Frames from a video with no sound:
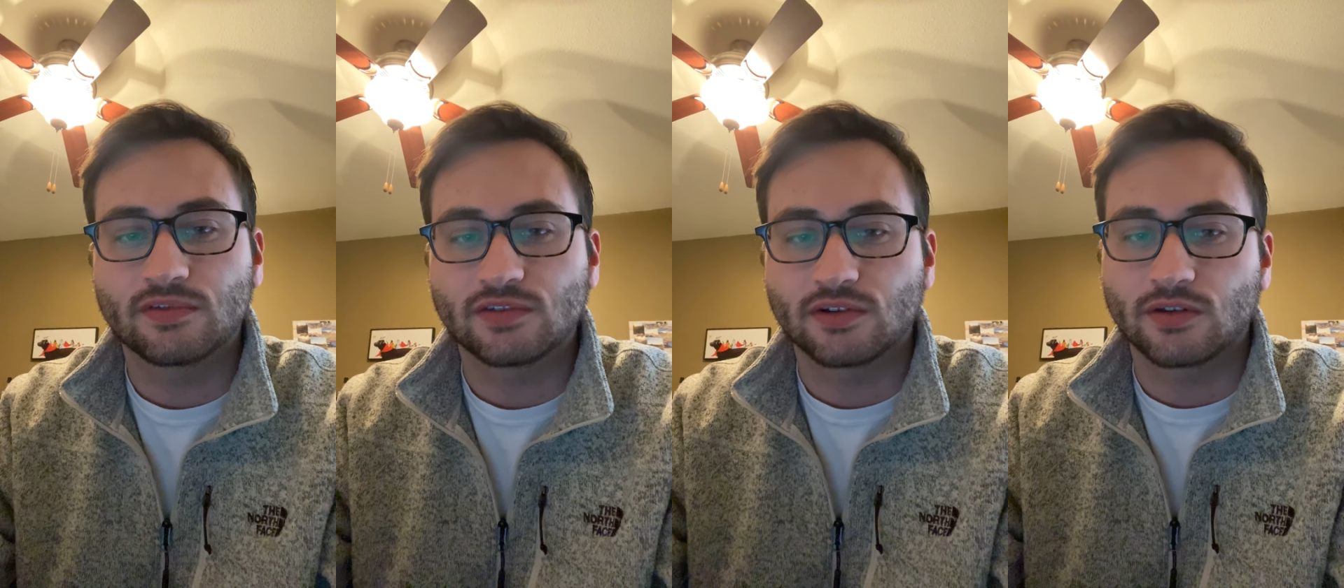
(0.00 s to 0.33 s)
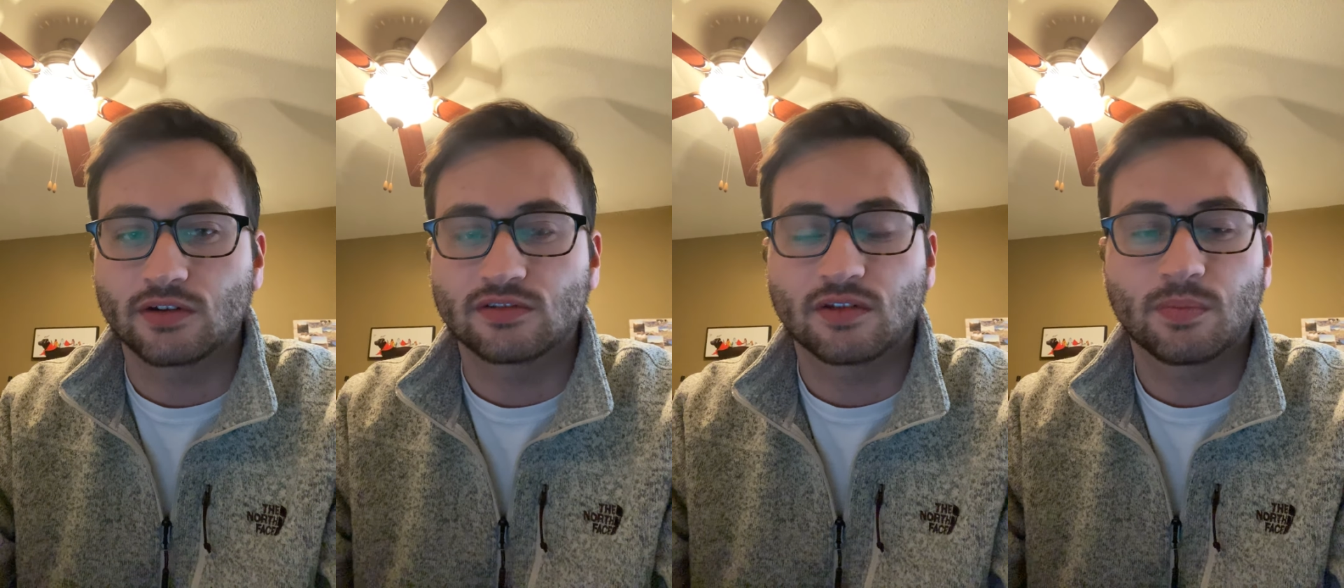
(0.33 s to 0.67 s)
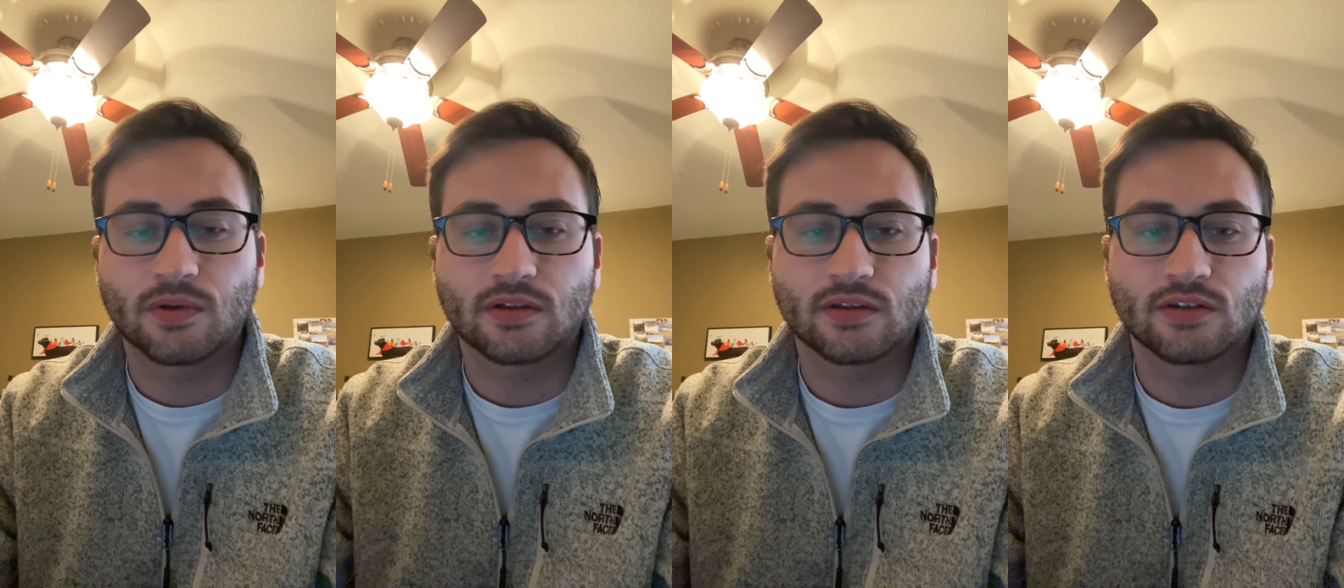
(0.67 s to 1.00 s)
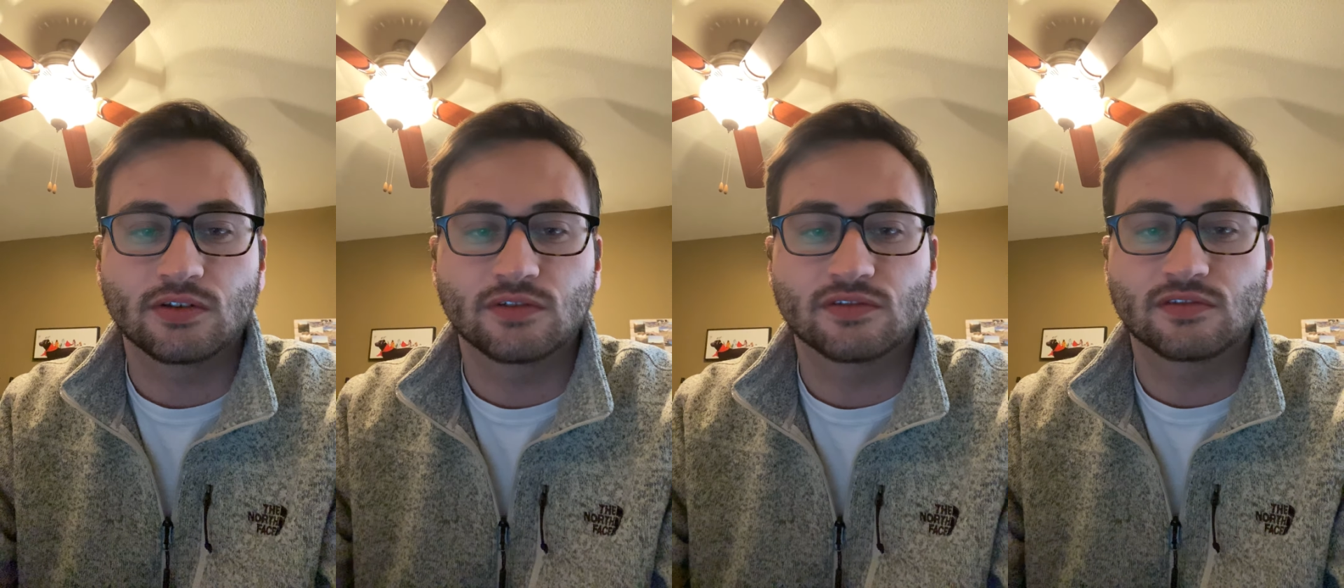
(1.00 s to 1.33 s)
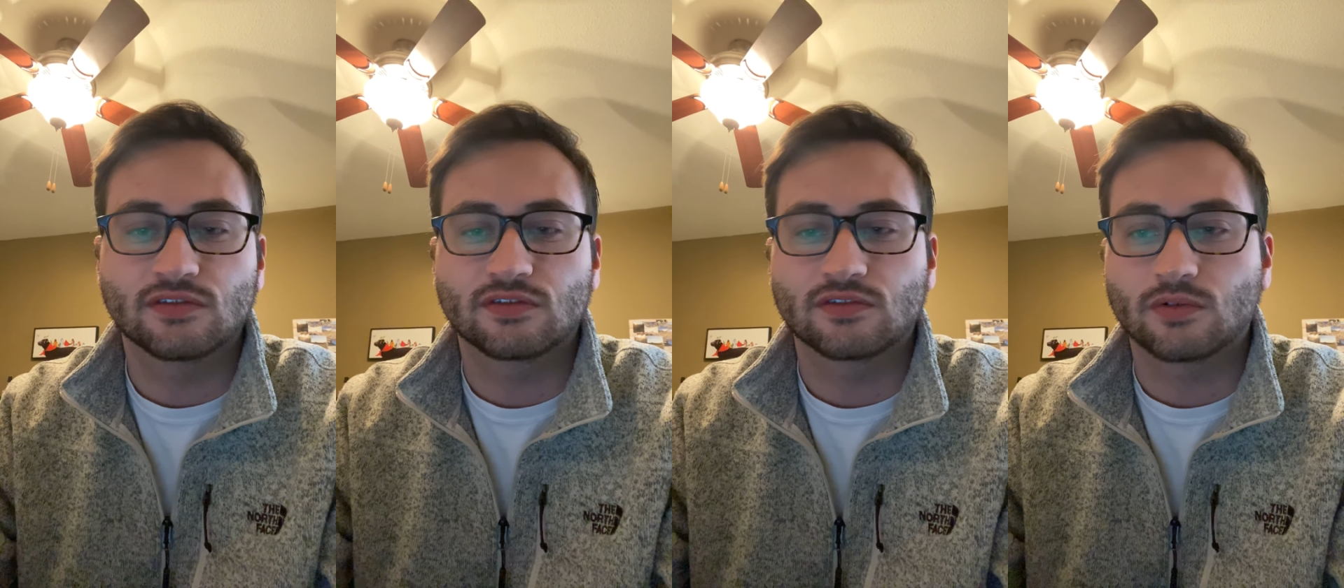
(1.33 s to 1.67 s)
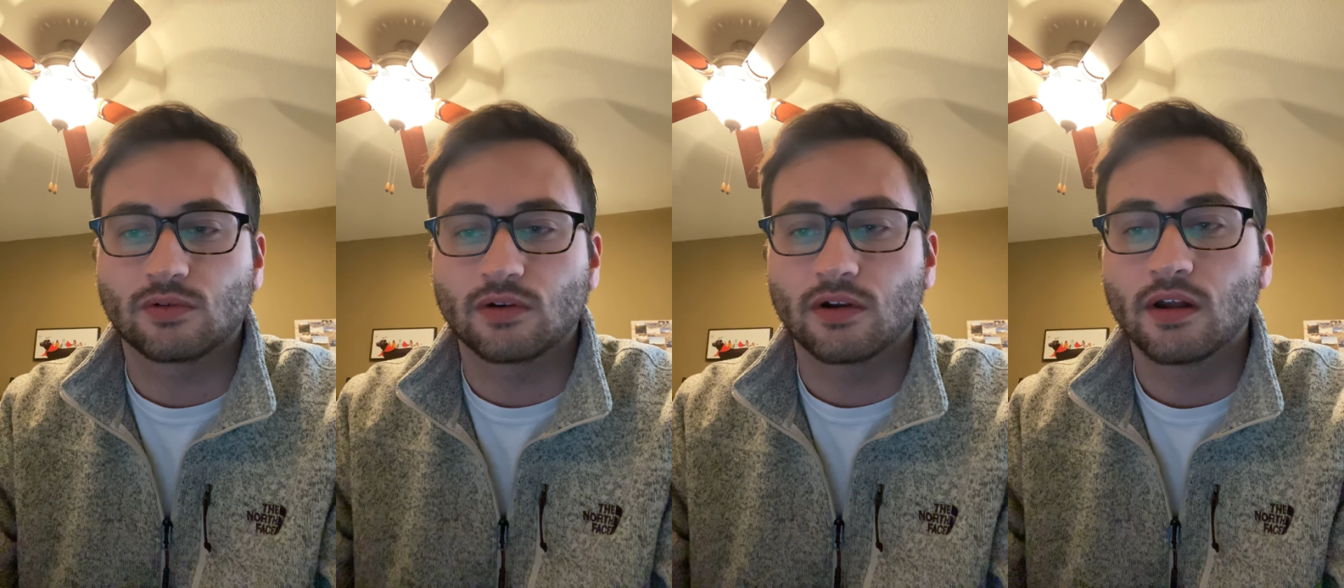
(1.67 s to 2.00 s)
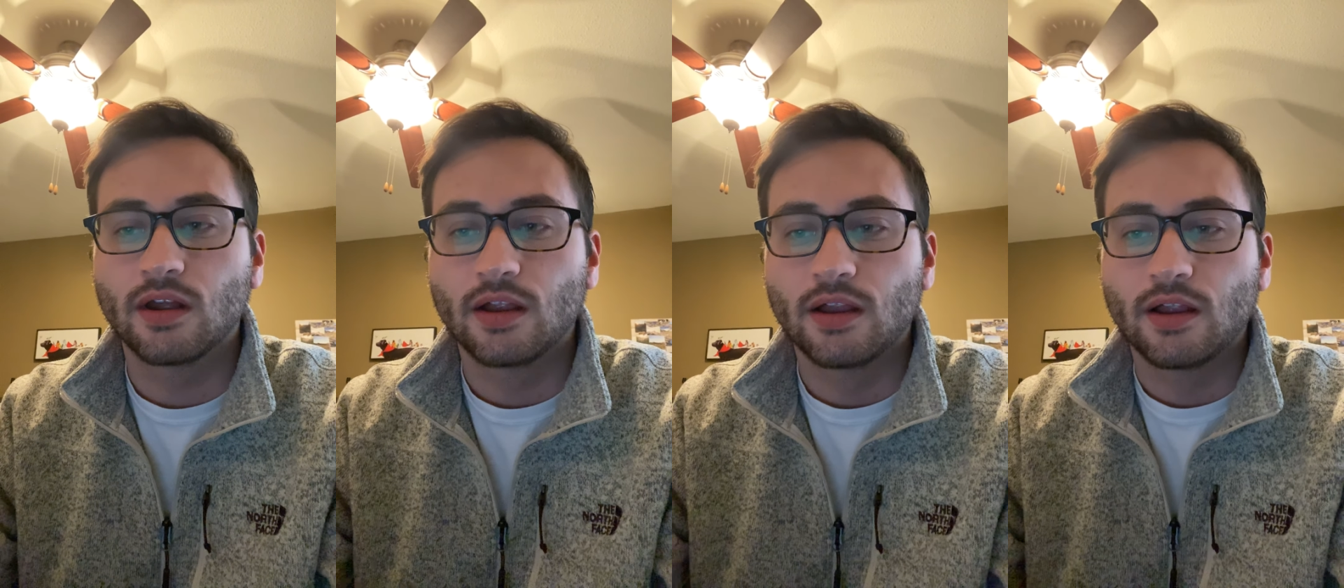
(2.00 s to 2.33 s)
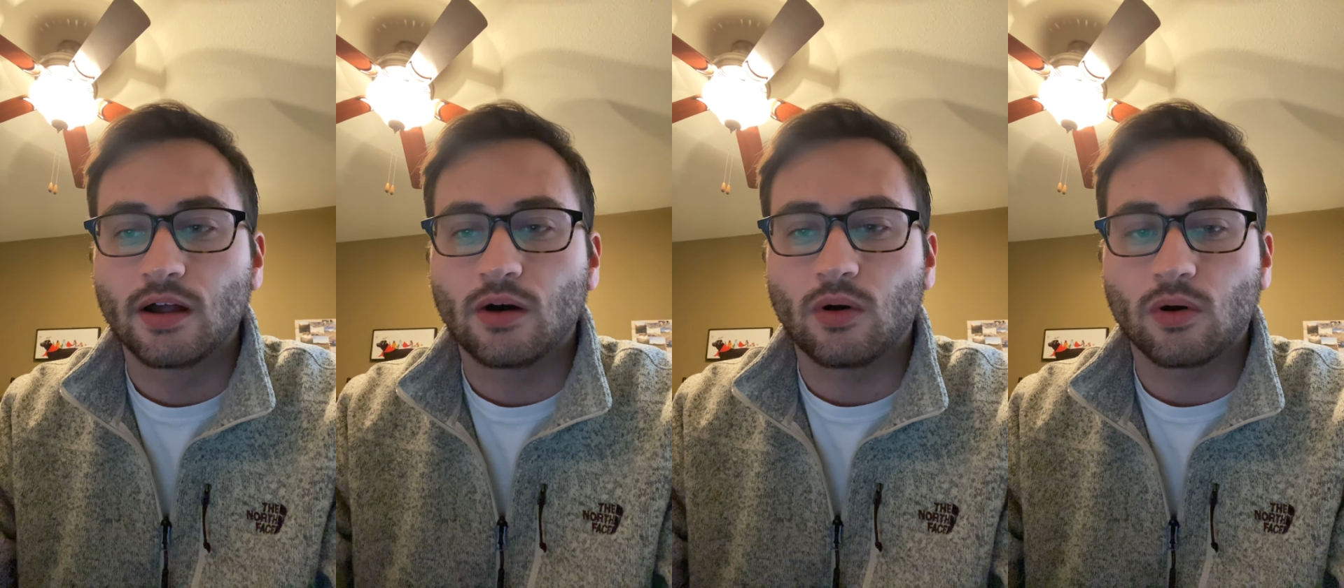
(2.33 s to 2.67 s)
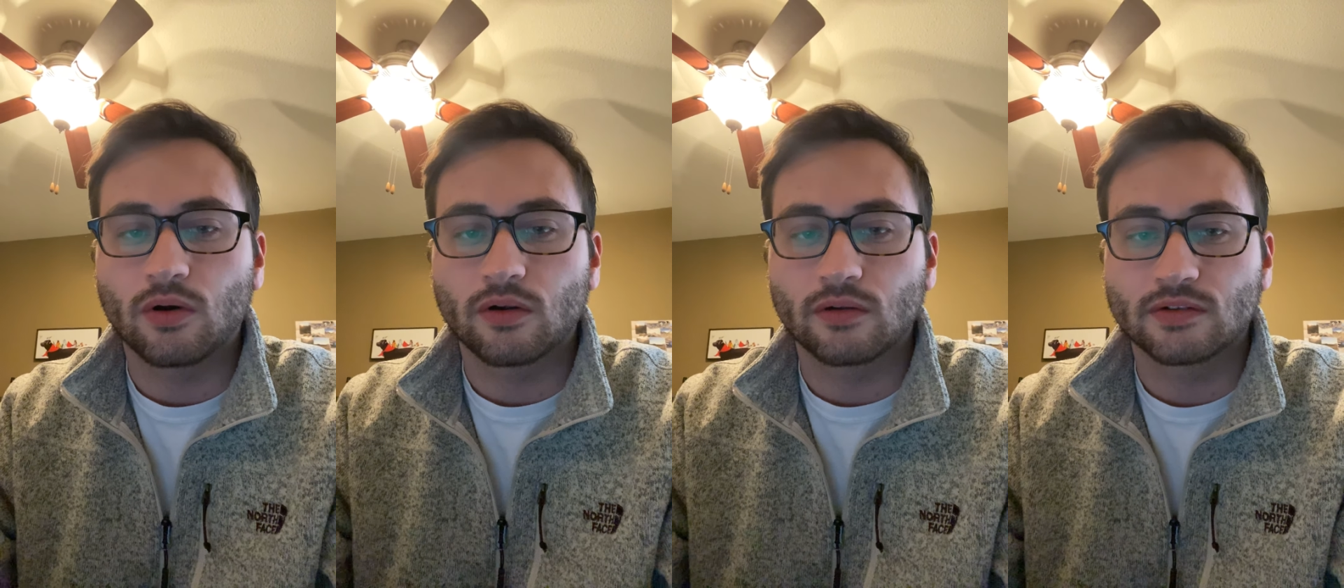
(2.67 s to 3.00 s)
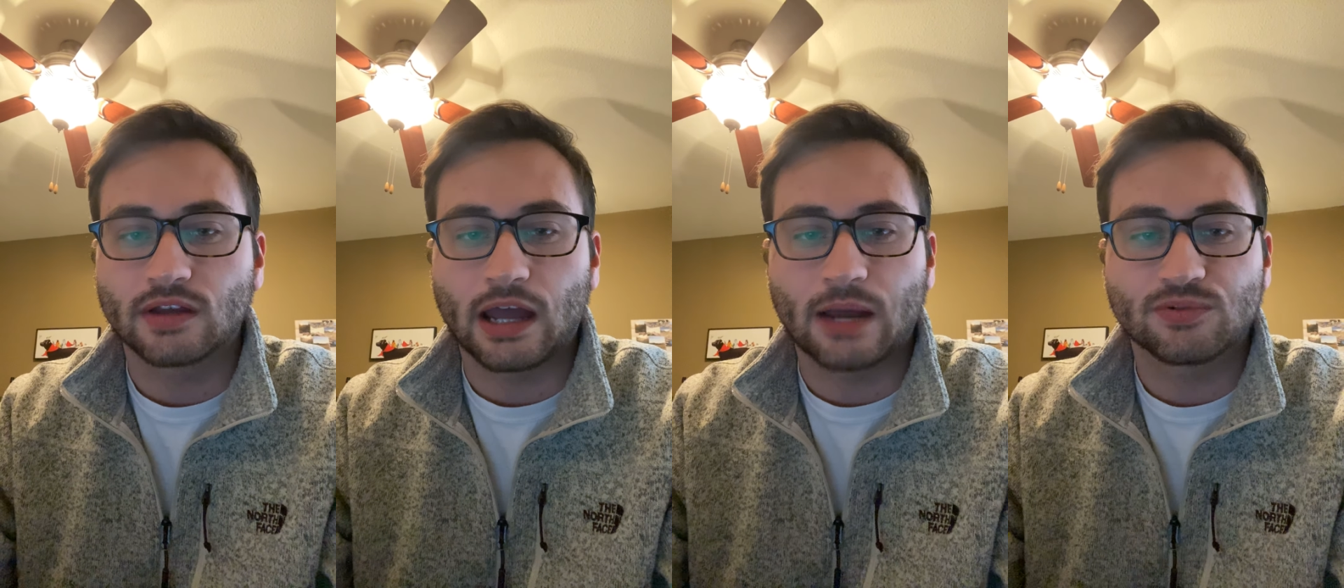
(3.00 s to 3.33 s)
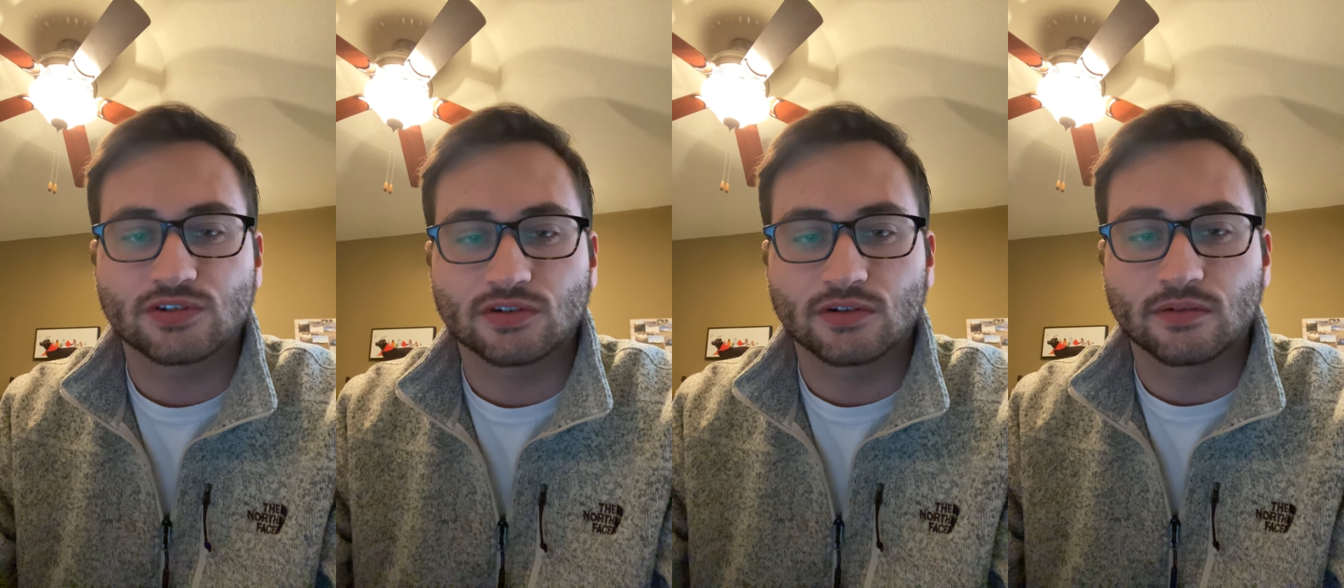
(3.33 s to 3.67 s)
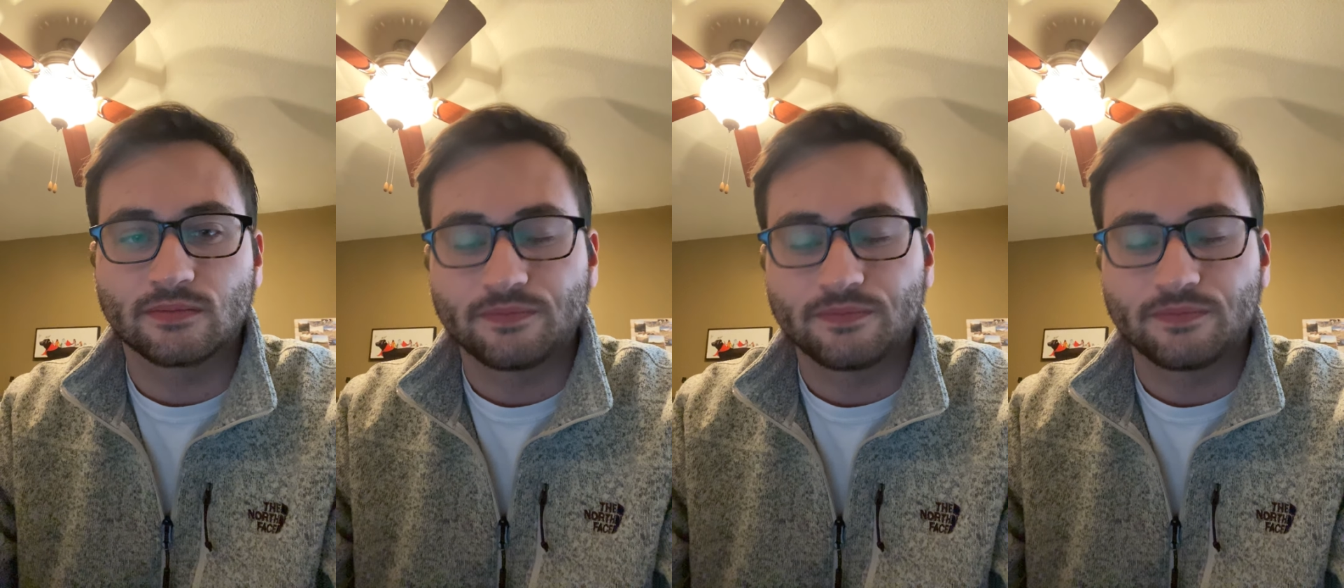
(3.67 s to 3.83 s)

so they're typically used to store or capture